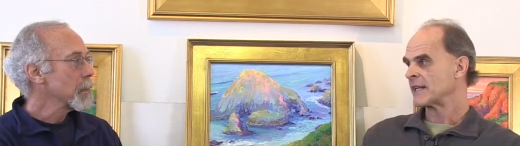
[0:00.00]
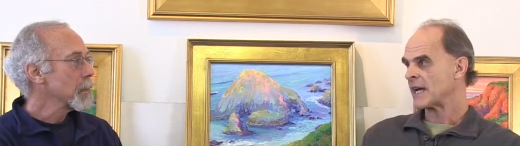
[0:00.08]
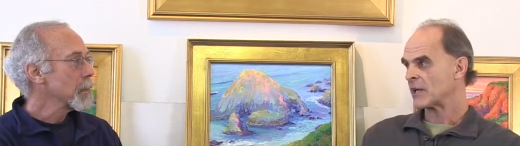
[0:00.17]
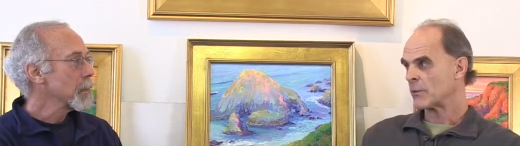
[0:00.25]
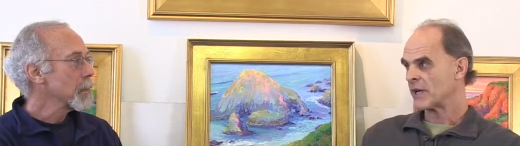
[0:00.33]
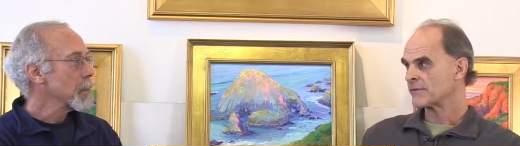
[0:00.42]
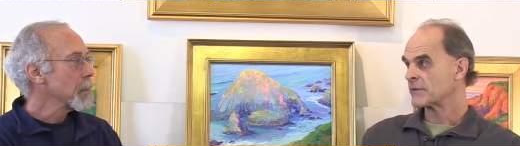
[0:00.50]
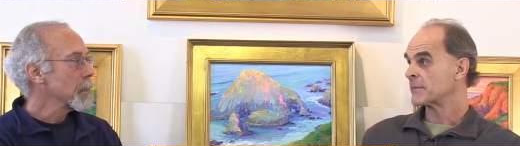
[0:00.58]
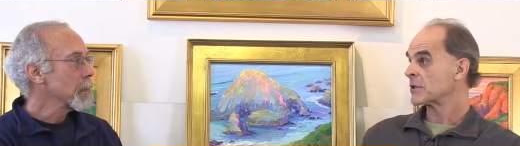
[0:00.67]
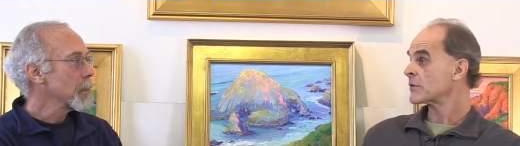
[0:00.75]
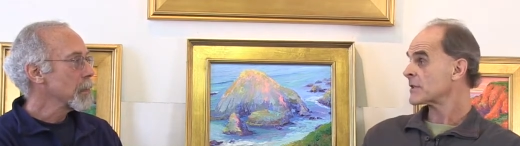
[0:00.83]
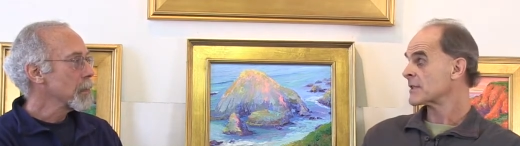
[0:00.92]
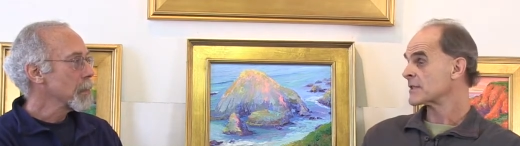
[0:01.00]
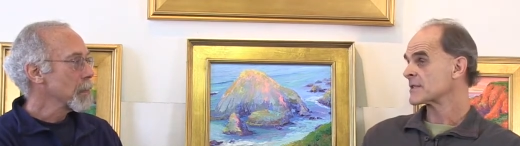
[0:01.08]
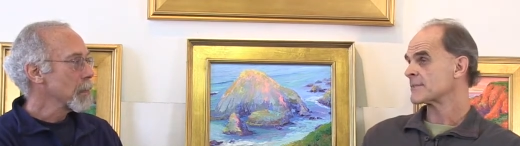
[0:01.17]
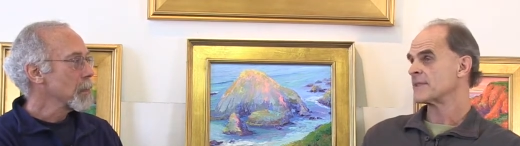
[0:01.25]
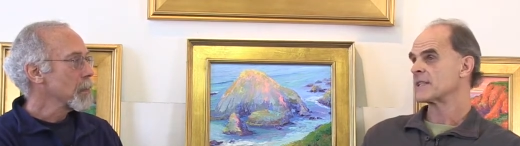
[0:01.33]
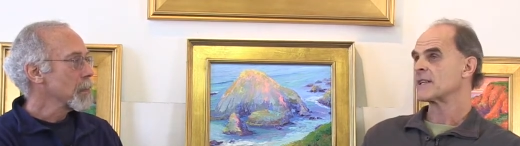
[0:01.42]
Speaker 1: got away from
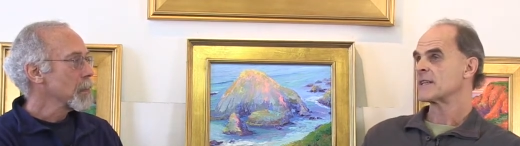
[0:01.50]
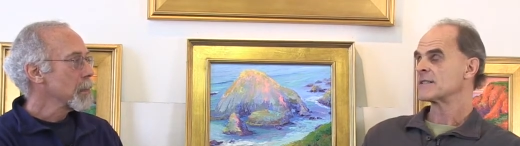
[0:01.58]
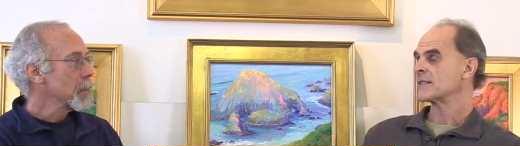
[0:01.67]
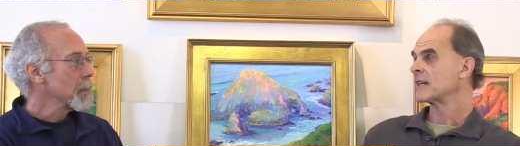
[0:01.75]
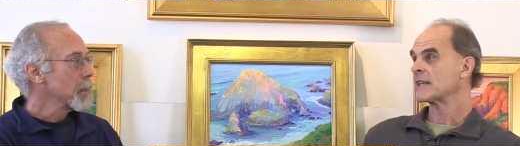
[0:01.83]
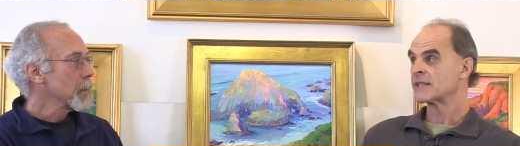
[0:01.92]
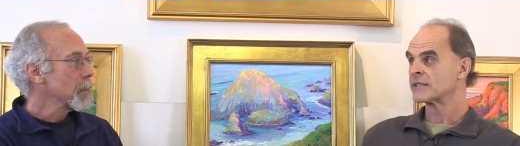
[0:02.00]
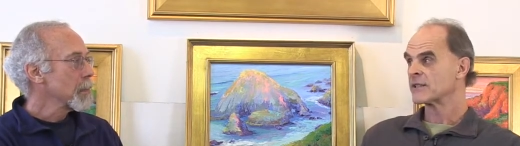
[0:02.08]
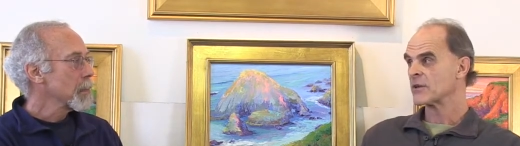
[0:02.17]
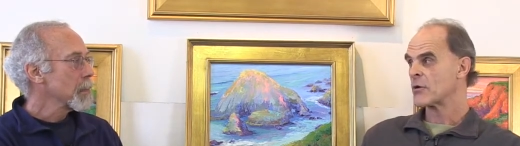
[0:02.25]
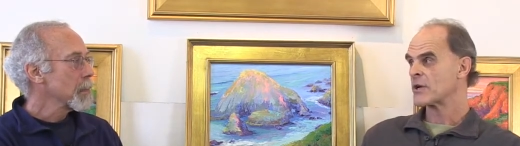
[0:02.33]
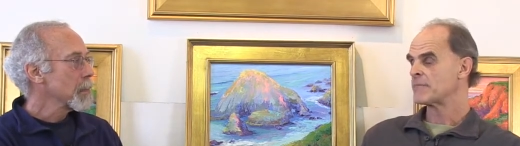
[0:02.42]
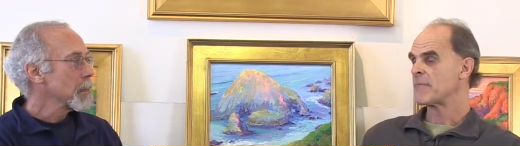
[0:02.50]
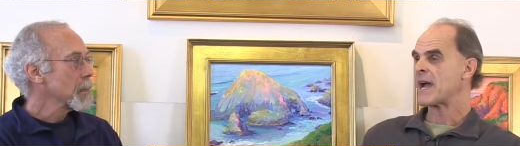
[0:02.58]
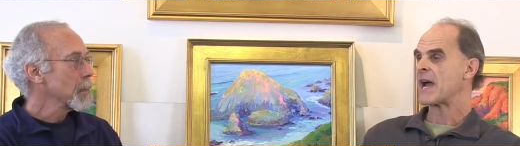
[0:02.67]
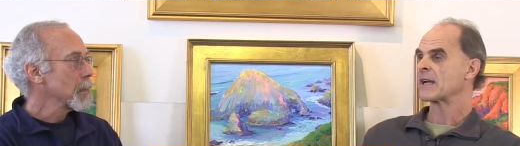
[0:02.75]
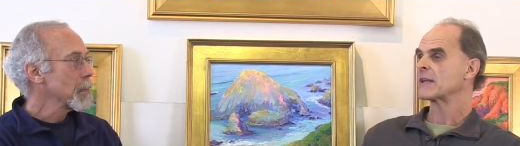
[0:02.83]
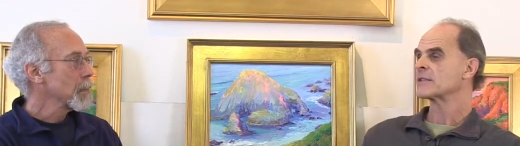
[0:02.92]
acrylics because I like going
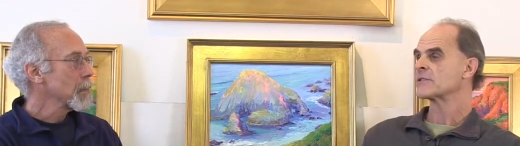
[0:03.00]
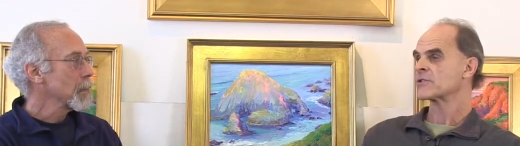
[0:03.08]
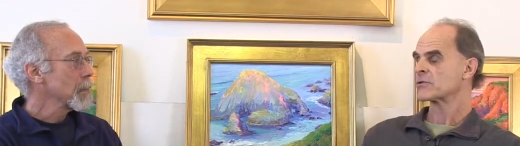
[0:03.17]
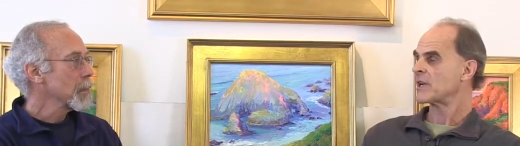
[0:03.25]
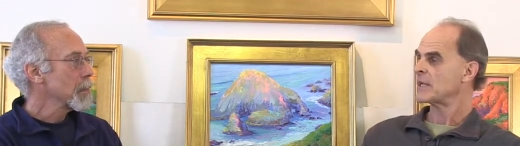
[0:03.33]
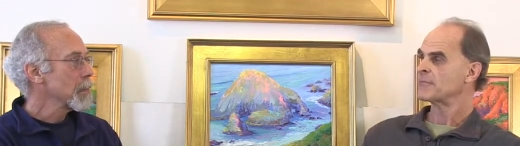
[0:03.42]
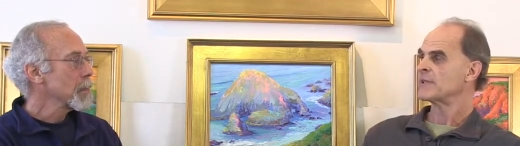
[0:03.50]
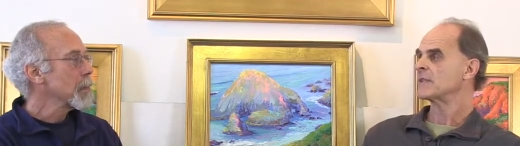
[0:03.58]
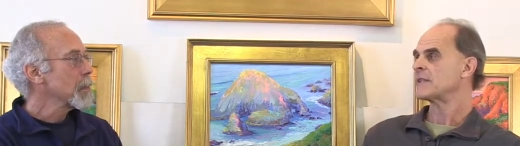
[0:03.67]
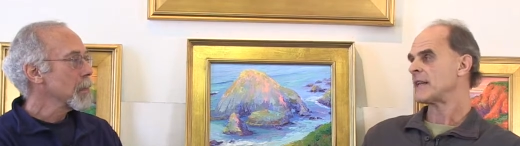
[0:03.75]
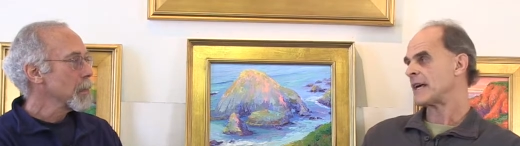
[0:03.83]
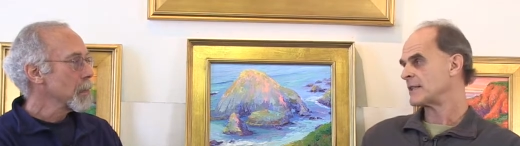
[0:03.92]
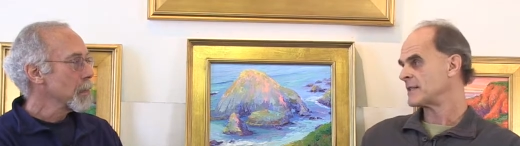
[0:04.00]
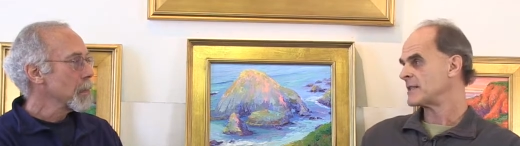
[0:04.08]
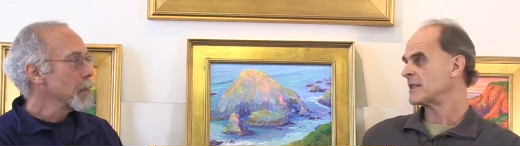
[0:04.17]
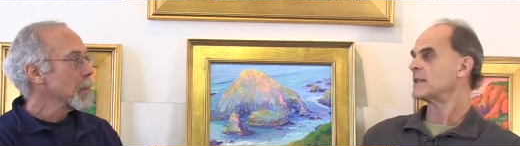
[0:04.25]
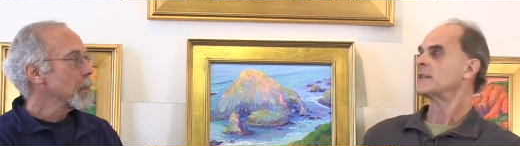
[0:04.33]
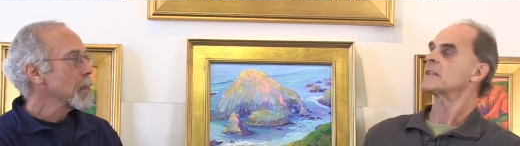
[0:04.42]
back and scraping and
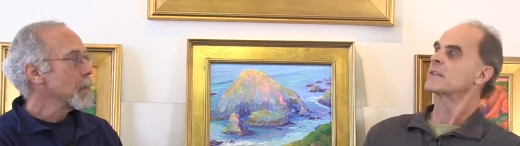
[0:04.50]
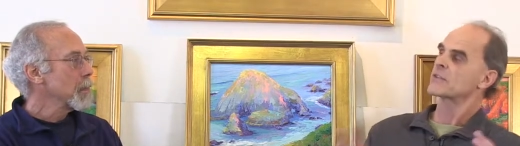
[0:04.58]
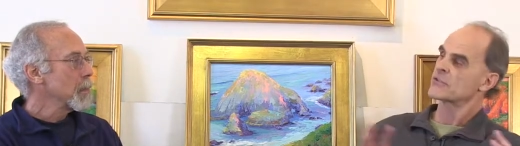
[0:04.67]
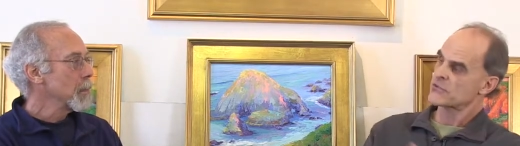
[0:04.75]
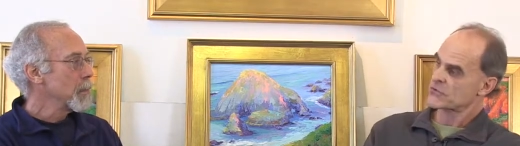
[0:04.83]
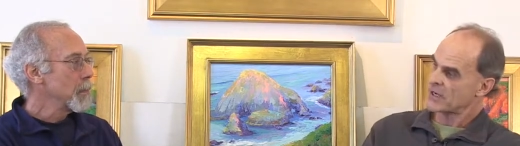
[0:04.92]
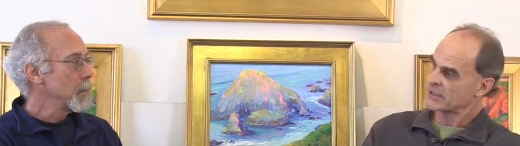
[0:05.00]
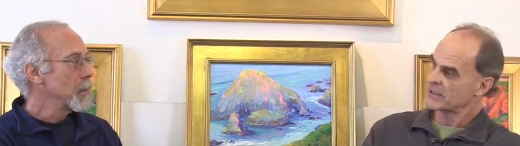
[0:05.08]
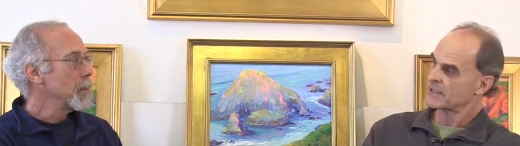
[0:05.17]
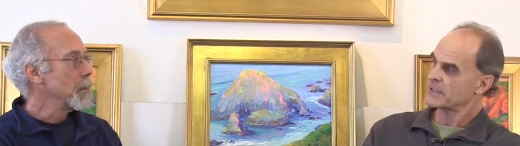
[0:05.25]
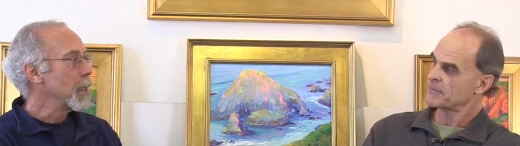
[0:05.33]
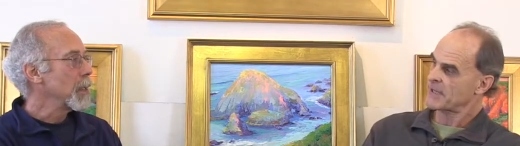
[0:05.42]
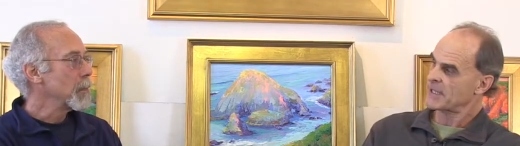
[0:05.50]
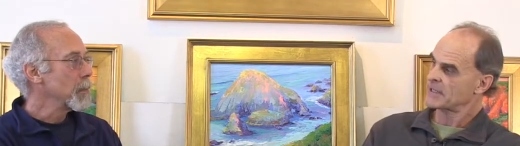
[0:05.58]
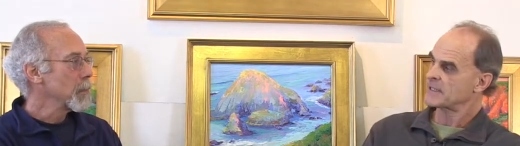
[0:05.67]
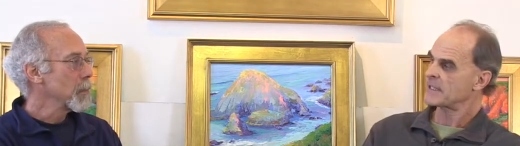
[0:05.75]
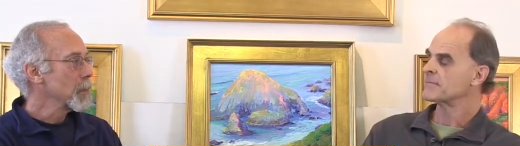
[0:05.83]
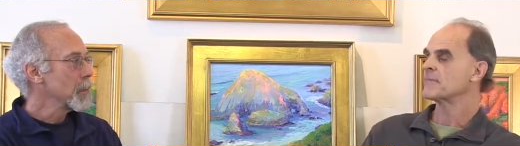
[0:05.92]
editing and constructing a right.
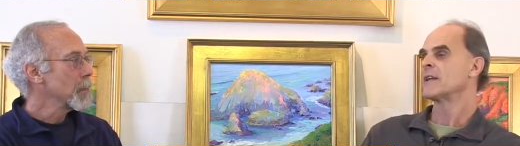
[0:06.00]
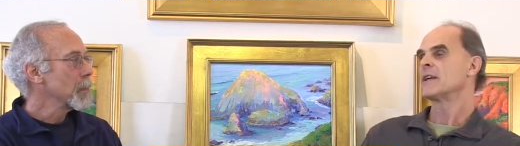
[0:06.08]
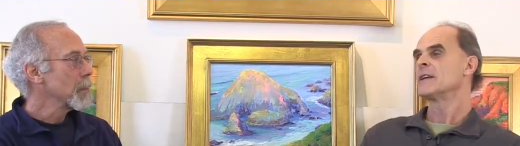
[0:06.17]
painting.